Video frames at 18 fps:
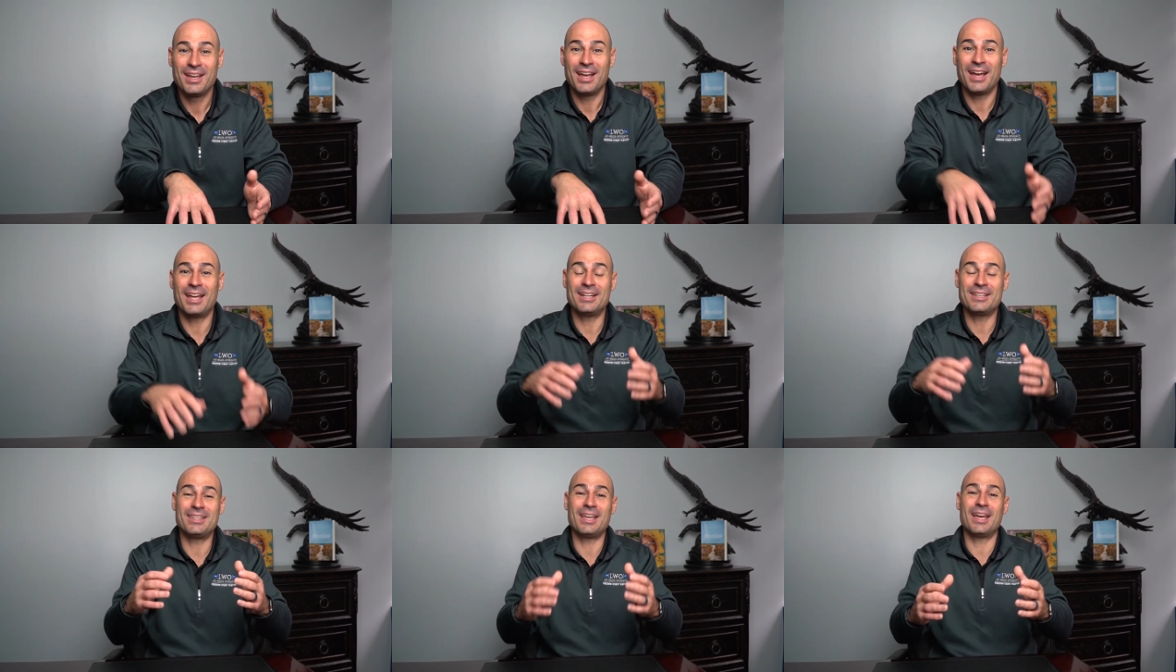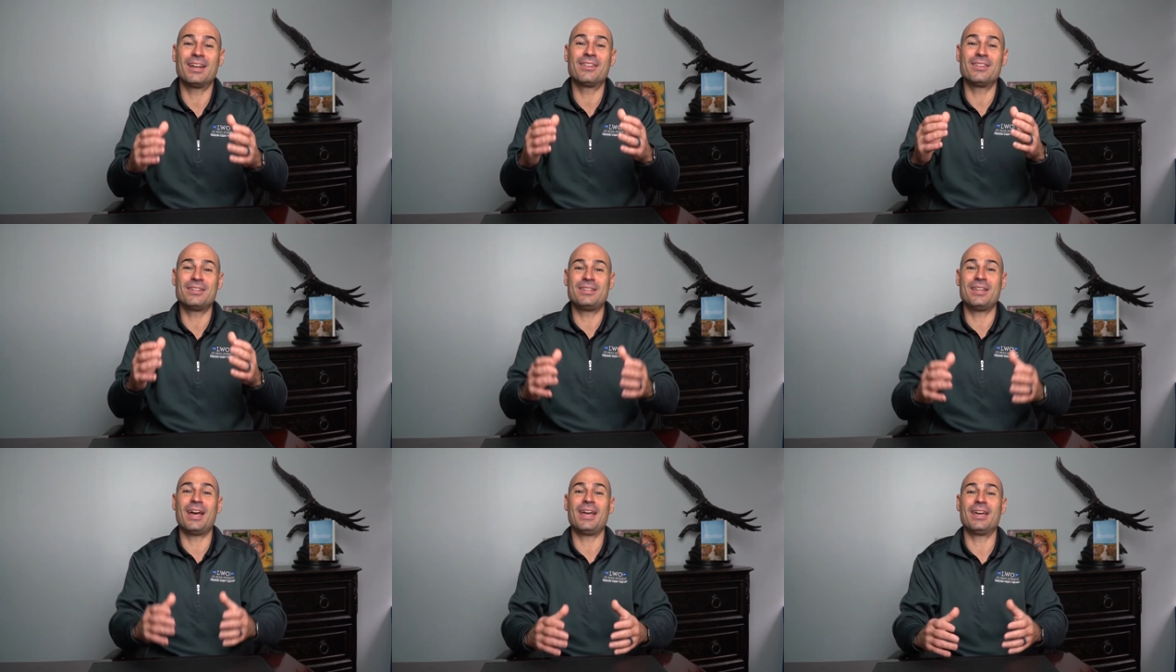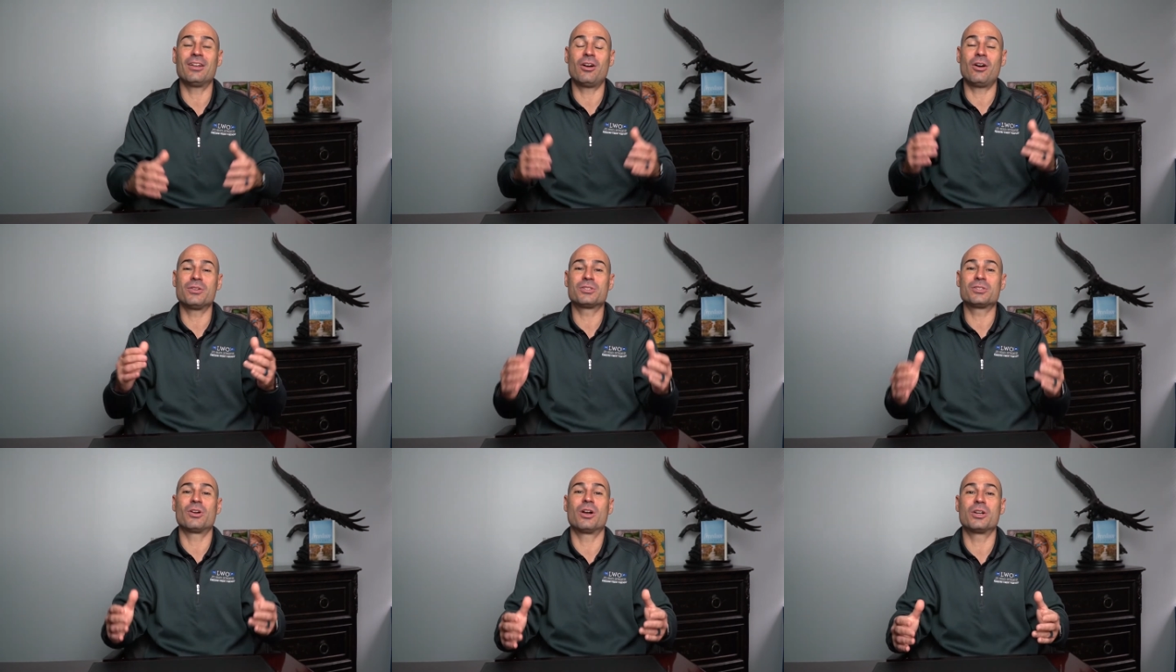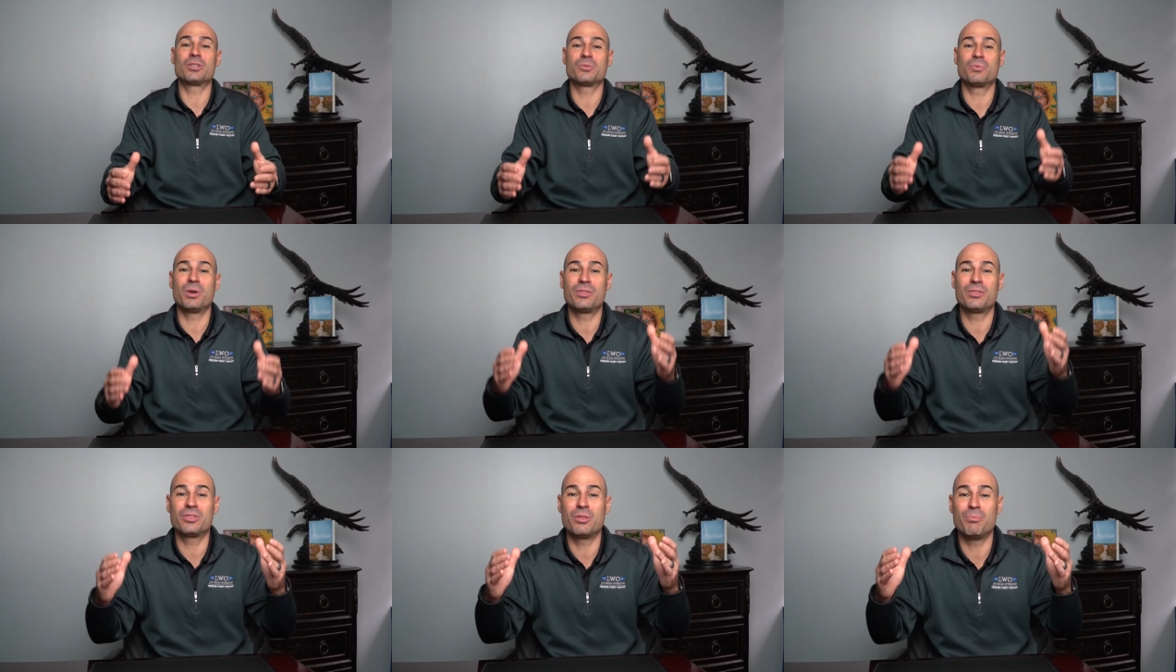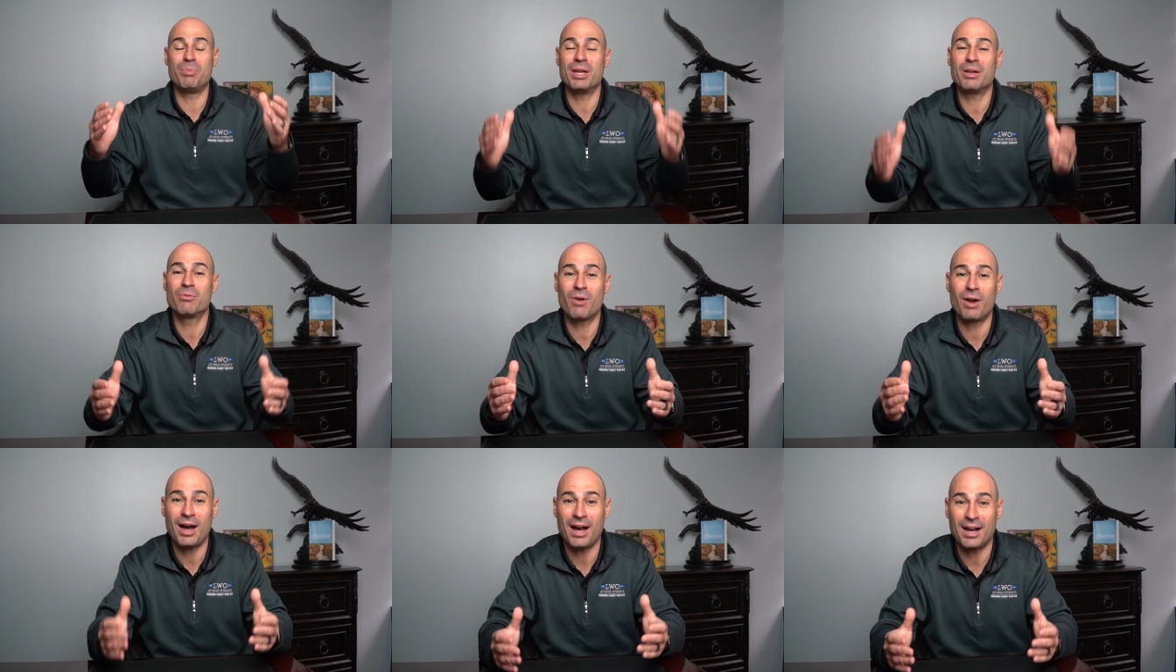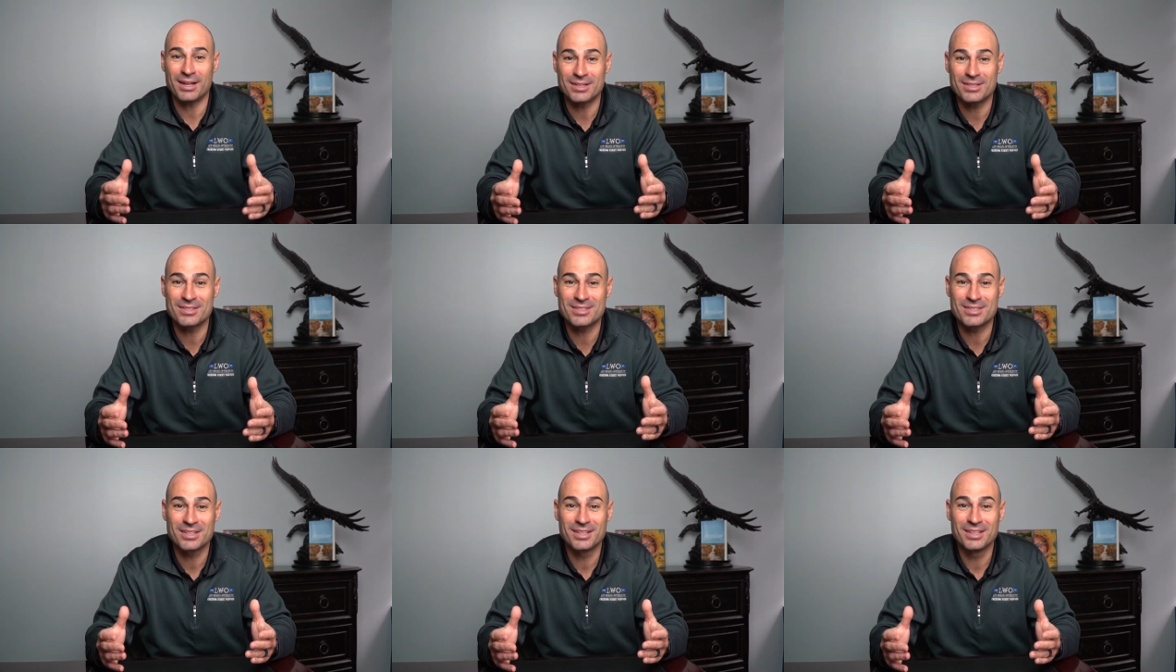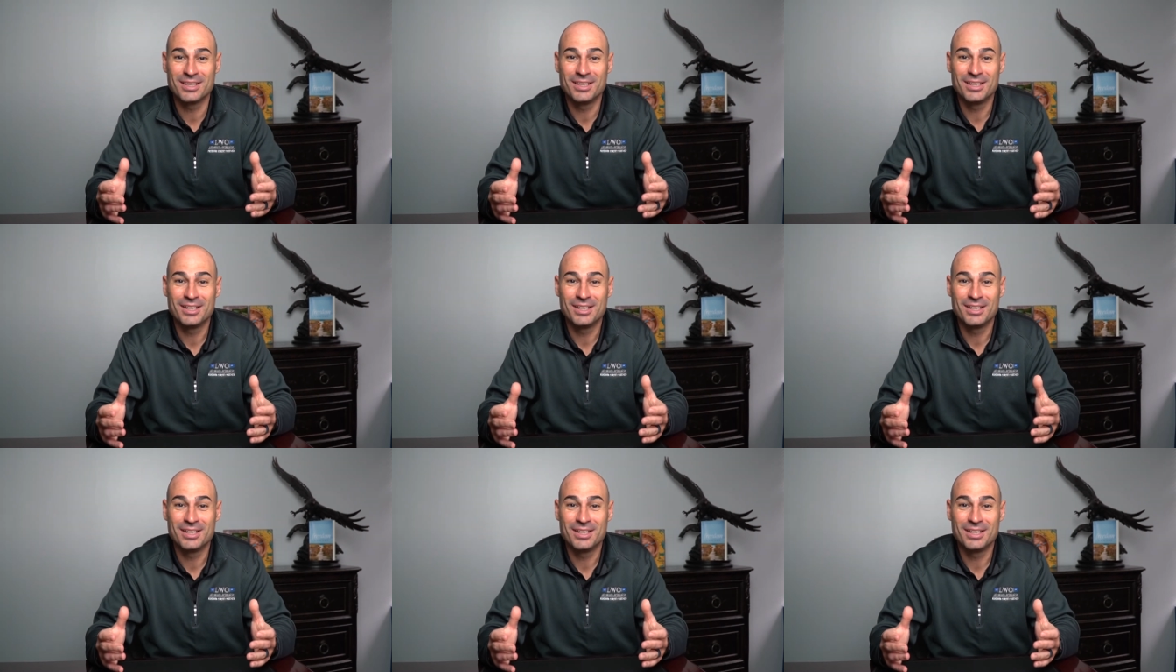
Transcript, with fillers: And at the end of the day, it all starts with the big rocks.